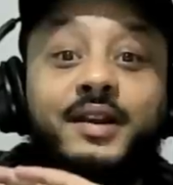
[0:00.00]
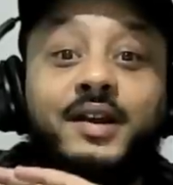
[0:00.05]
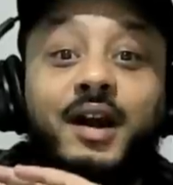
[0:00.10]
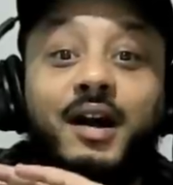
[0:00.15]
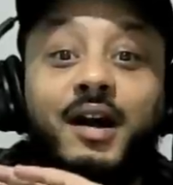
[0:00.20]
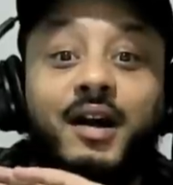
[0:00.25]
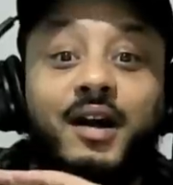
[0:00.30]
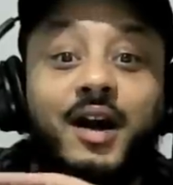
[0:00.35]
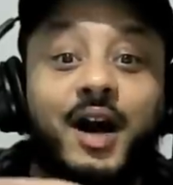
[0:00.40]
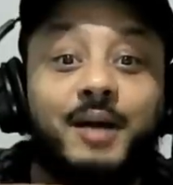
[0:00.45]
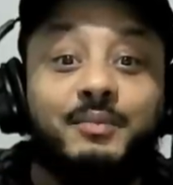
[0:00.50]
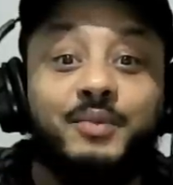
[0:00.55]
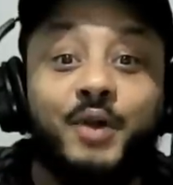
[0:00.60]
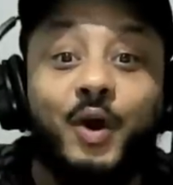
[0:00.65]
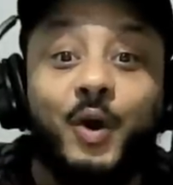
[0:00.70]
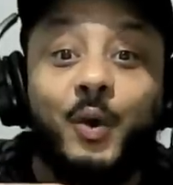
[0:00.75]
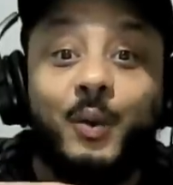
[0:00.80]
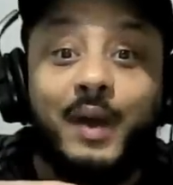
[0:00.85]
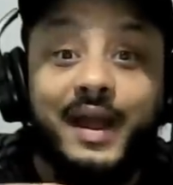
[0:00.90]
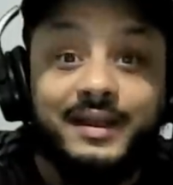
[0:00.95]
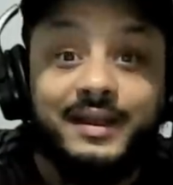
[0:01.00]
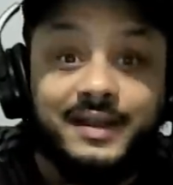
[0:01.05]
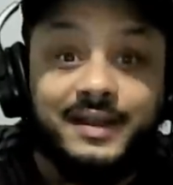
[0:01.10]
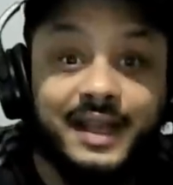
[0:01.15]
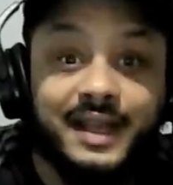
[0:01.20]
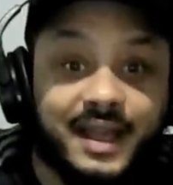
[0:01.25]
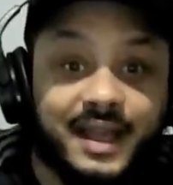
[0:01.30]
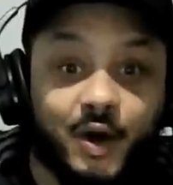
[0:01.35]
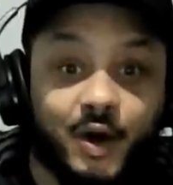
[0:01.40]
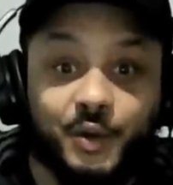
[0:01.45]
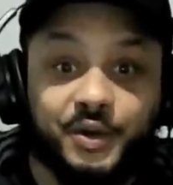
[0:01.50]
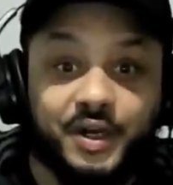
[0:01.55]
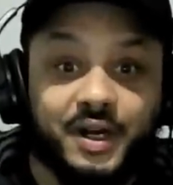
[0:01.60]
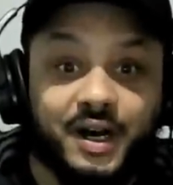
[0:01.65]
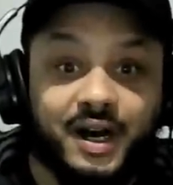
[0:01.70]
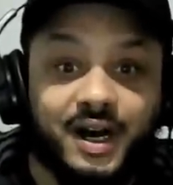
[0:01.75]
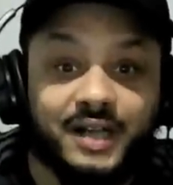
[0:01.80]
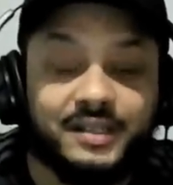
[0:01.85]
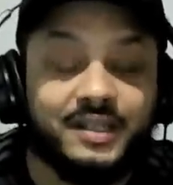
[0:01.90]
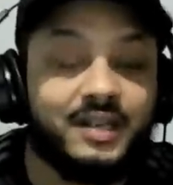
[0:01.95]
can't come nowhere near
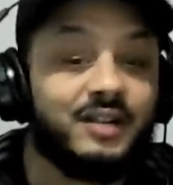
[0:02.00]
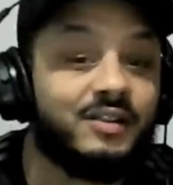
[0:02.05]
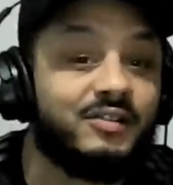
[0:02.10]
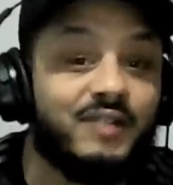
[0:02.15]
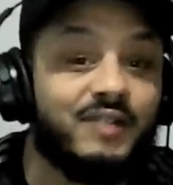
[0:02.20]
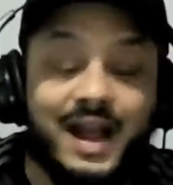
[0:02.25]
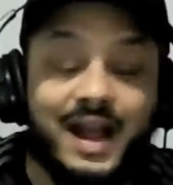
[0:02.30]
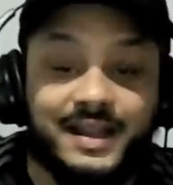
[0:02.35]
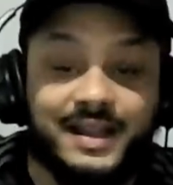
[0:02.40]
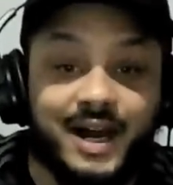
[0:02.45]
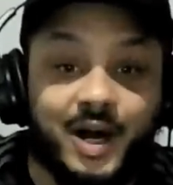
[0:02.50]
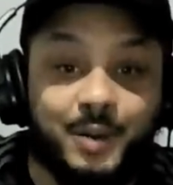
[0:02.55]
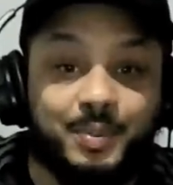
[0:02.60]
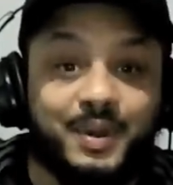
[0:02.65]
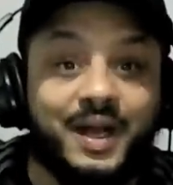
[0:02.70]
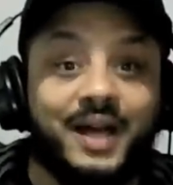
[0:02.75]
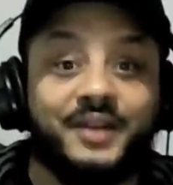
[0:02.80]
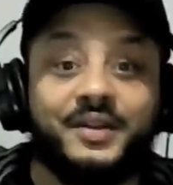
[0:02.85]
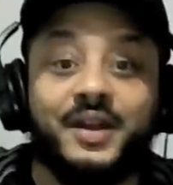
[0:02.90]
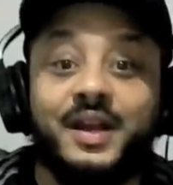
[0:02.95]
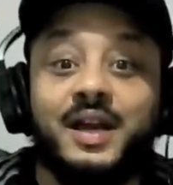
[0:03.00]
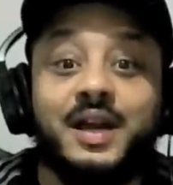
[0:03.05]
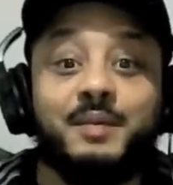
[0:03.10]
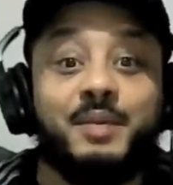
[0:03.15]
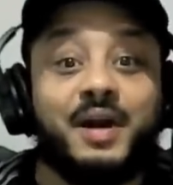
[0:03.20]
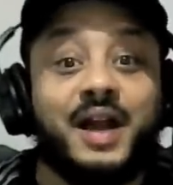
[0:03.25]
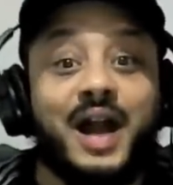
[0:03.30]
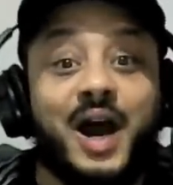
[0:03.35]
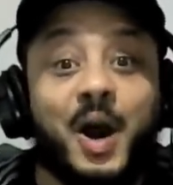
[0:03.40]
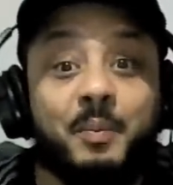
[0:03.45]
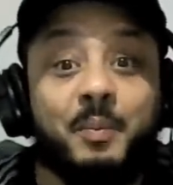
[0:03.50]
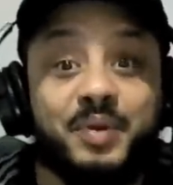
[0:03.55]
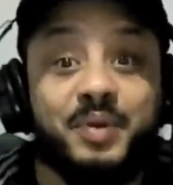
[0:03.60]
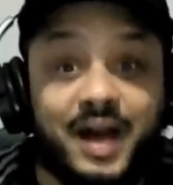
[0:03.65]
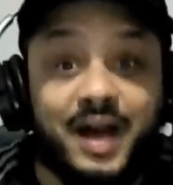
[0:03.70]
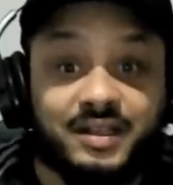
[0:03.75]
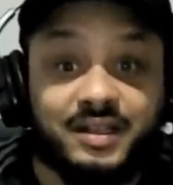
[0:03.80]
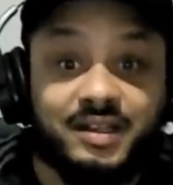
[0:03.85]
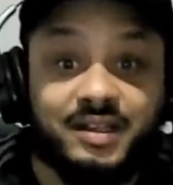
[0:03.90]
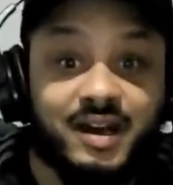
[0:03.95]
Odegaard right now, blood. Bakao
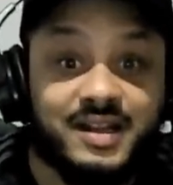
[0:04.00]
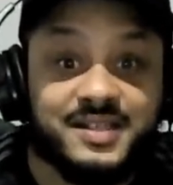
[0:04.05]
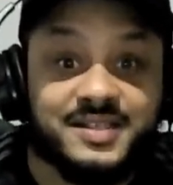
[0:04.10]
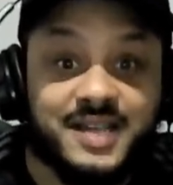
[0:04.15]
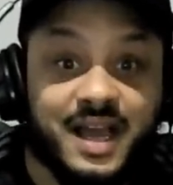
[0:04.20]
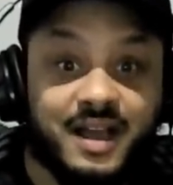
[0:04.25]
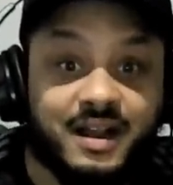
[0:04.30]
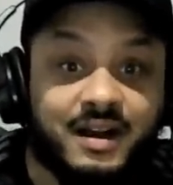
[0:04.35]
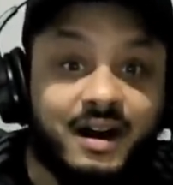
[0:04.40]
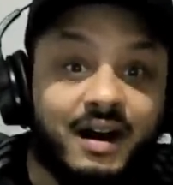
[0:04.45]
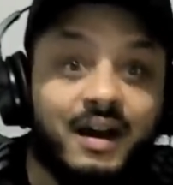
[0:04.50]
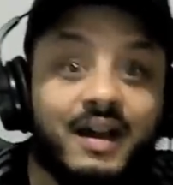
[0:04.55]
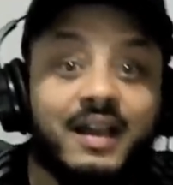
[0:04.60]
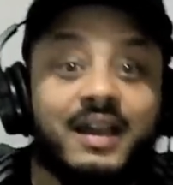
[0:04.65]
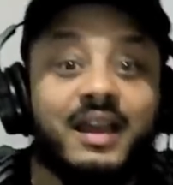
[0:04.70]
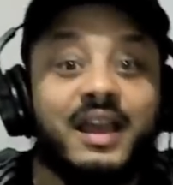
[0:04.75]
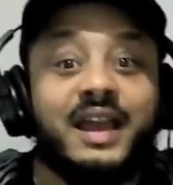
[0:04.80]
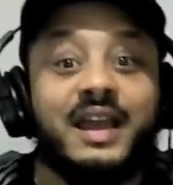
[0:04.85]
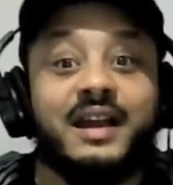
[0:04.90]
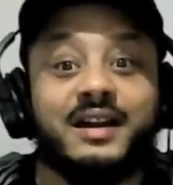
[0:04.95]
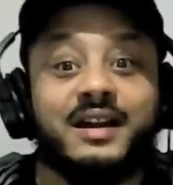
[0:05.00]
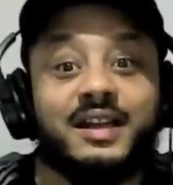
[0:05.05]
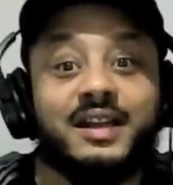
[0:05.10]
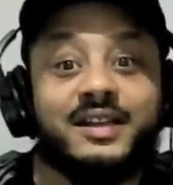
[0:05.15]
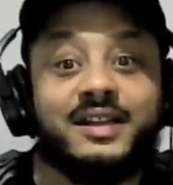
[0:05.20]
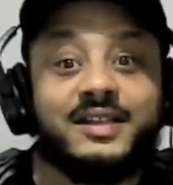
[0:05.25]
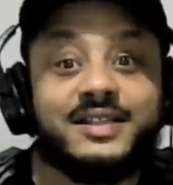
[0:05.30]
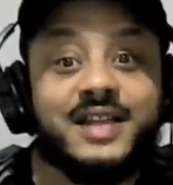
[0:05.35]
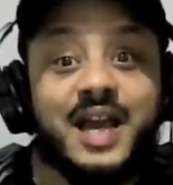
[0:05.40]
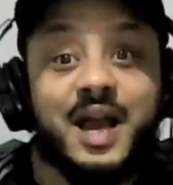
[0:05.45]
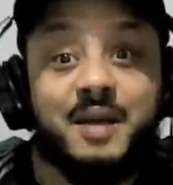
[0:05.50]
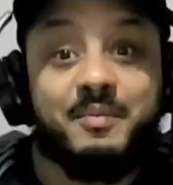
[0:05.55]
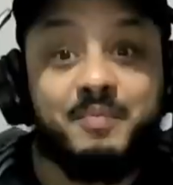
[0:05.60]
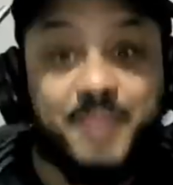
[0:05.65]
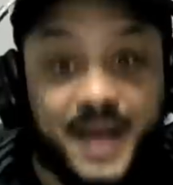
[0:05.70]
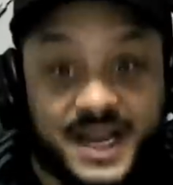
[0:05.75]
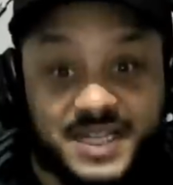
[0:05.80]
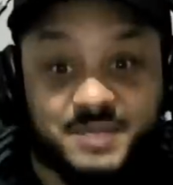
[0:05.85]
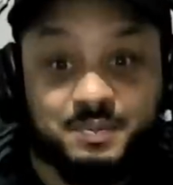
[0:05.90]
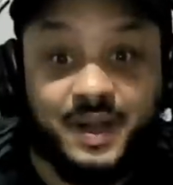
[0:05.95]
Blood Clark Saka, England's
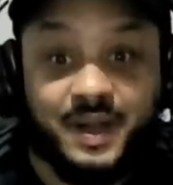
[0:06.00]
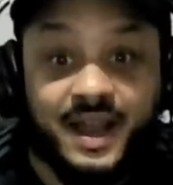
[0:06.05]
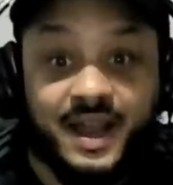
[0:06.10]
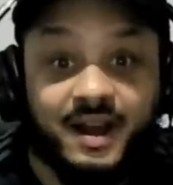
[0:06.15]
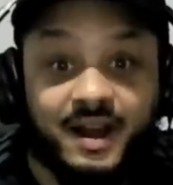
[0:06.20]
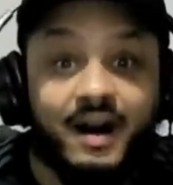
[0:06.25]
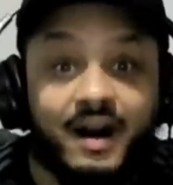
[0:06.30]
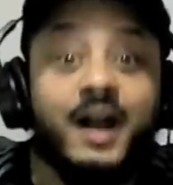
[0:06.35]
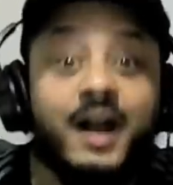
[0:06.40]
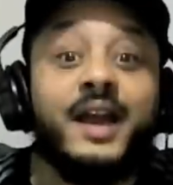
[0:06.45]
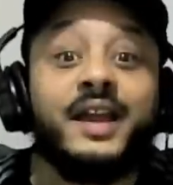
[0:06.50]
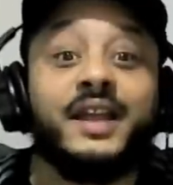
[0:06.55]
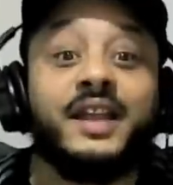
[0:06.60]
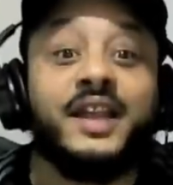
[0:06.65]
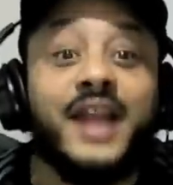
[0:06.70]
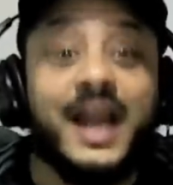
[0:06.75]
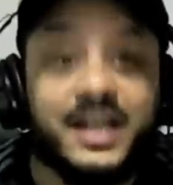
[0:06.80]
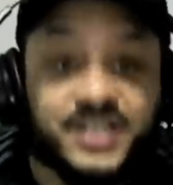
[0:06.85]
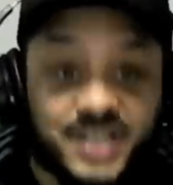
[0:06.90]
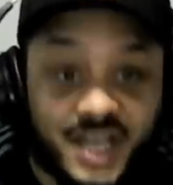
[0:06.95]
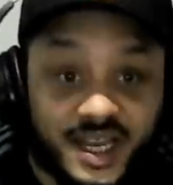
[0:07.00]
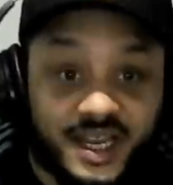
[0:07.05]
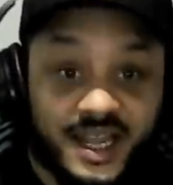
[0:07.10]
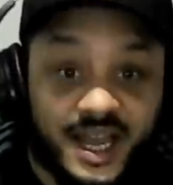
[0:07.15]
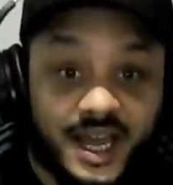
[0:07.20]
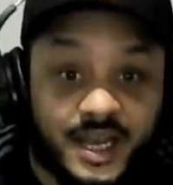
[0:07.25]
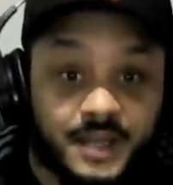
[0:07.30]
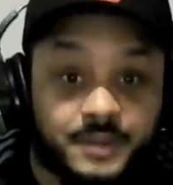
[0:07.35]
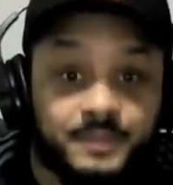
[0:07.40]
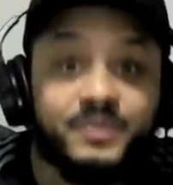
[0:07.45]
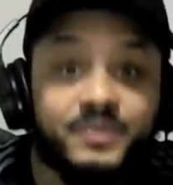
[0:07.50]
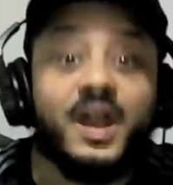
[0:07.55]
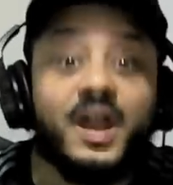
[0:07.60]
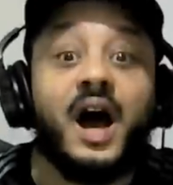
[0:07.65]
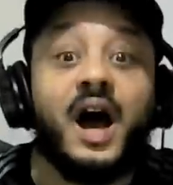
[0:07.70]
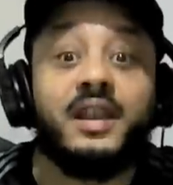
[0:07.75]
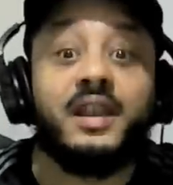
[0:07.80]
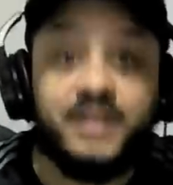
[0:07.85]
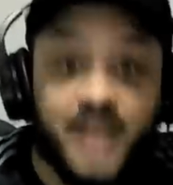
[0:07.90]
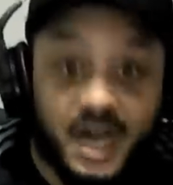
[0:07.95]
best player yet again.
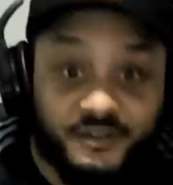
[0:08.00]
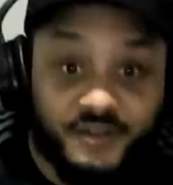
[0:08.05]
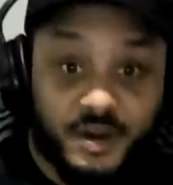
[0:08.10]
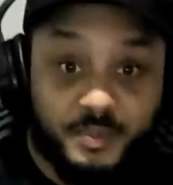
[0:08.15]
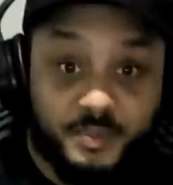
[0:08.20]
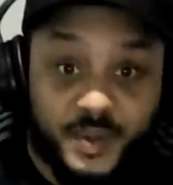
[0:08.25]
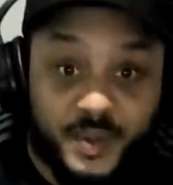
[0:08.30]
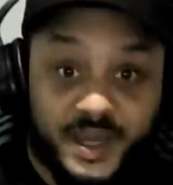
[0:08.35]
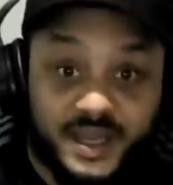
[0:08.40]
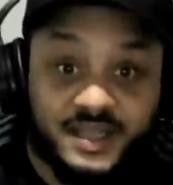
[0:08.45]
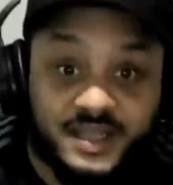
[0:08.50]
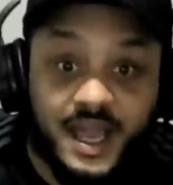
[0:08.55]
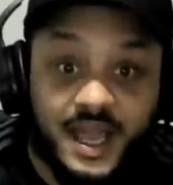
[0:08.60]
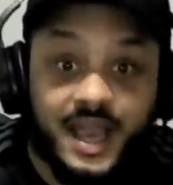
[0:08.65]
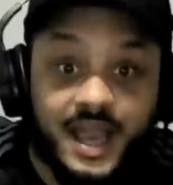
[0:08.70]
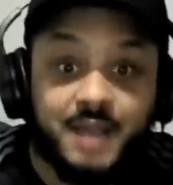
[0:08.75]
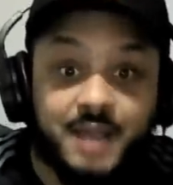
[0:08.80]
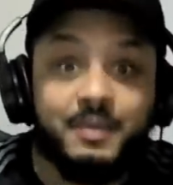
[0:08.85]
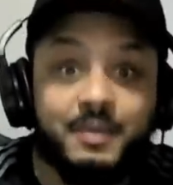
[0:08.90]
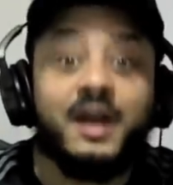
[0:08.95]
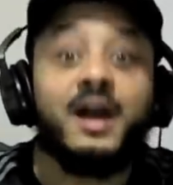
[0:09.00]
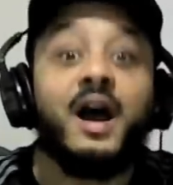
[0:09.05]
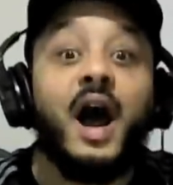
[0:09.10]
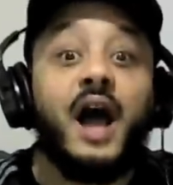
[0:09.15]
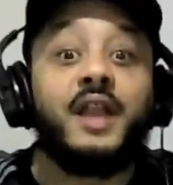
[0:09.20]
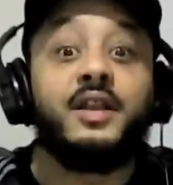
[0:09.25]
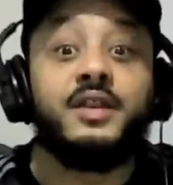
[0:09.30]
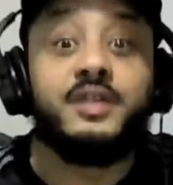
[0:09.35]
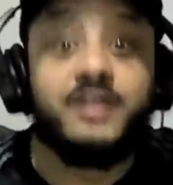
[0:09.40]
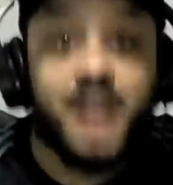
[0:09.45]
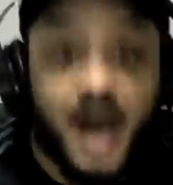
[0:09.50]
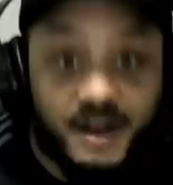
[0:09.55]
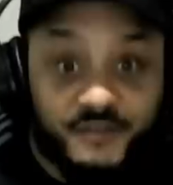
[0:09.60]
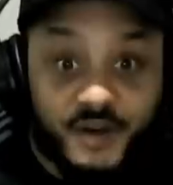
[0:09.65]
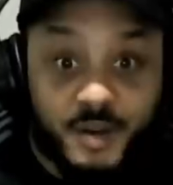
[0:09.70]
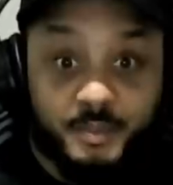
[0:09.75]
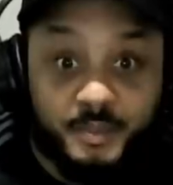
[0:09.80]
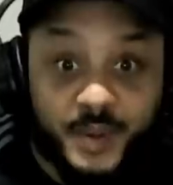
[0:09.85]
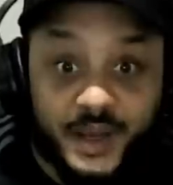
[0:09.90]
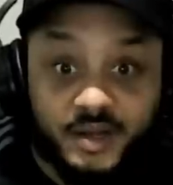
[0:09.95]
Another big game,
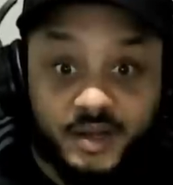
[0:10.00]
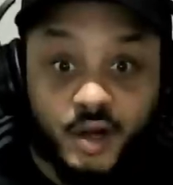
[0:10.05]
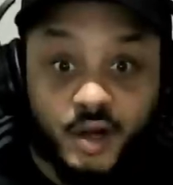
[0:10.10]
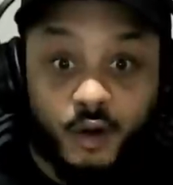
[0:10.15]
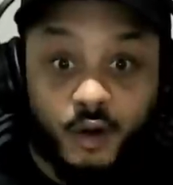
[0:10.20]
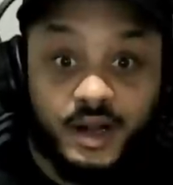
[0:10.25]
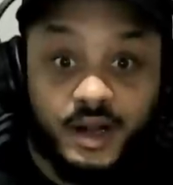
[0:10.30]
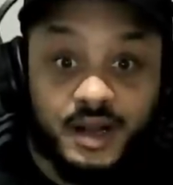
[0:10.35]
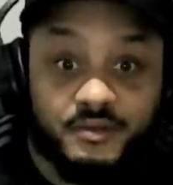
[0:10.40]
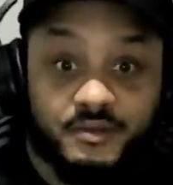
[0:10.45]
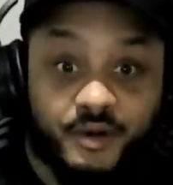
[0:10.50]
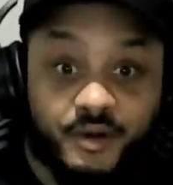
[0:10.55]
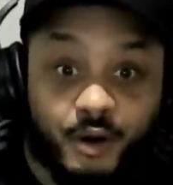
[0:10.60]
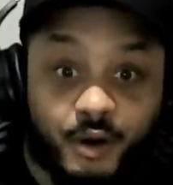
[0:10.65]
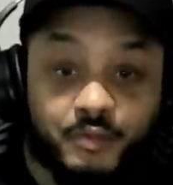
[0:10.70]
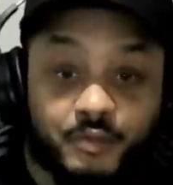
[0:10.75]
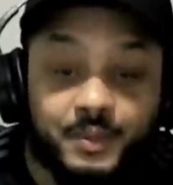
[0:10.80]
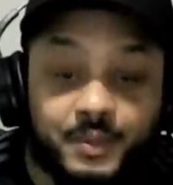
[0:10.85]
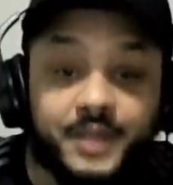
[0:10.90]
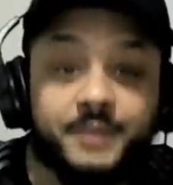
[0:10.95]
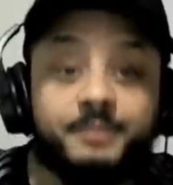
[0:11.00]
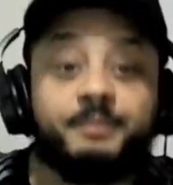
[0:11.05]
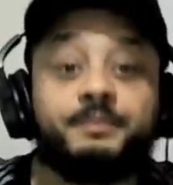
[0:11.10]
another big goal involvement.